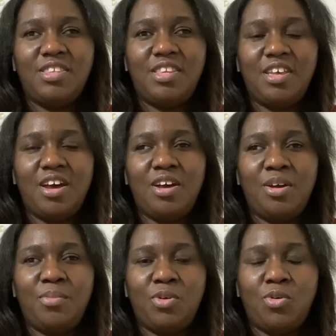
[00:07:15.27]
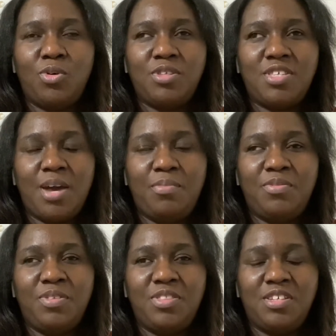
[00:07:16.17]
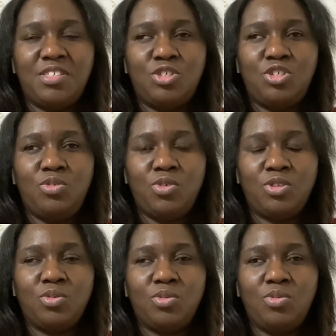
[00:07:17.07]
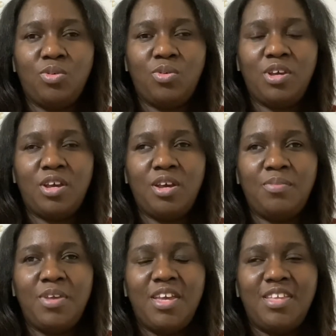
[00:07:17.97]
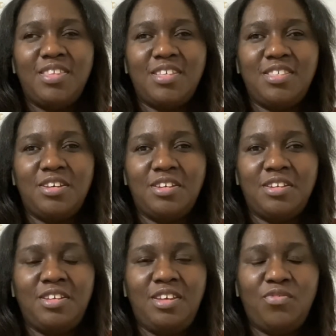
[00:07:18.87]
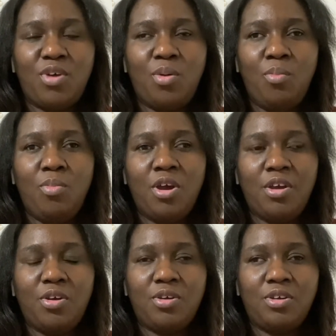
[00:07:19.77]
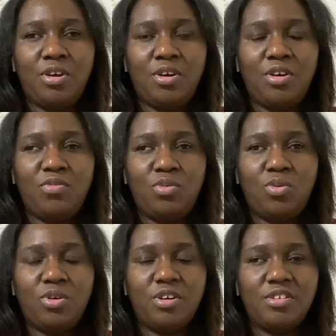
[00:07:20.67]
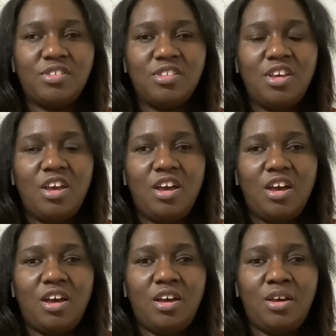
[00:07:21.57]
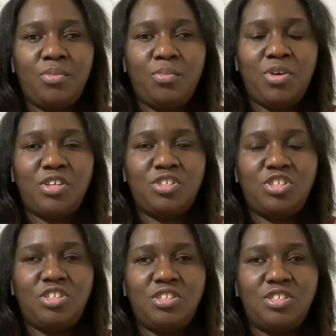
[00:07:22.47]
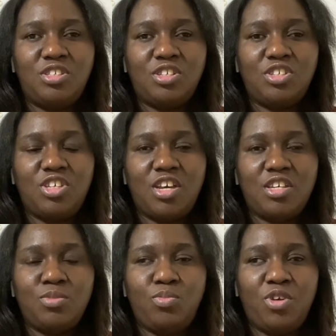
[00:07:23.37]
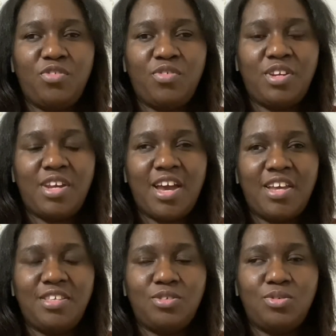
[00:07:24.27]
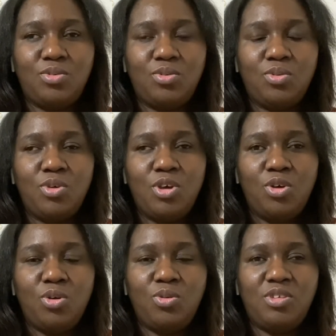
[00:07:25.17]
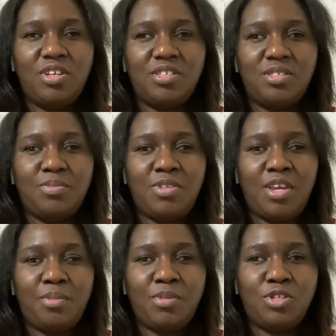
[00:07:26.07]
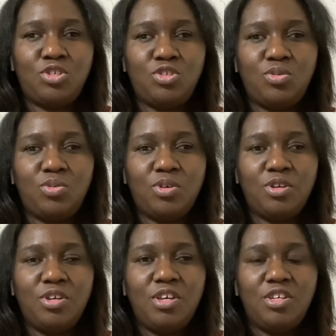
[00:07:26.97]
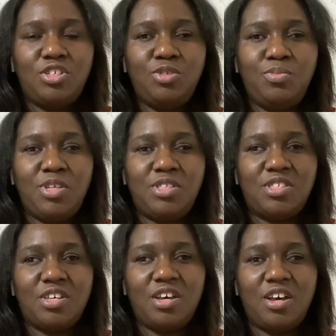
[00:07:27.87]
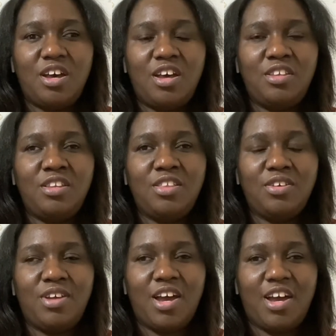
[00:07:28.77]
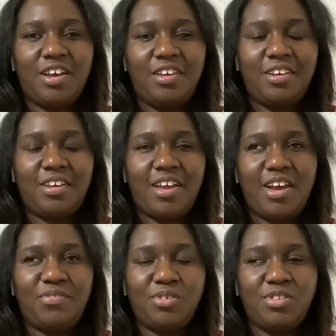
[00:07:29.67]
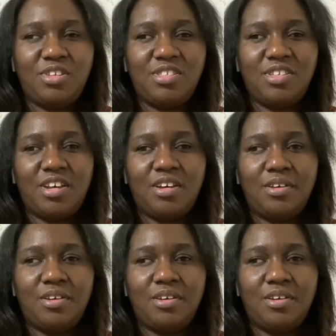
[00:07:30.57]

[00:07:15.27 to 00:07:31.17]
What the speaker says: on top of the things that she went through growing up that's going to leave a mark on her, of course. But she has a boyfriend in high school who does some damage to her. She meets another guy after this guy.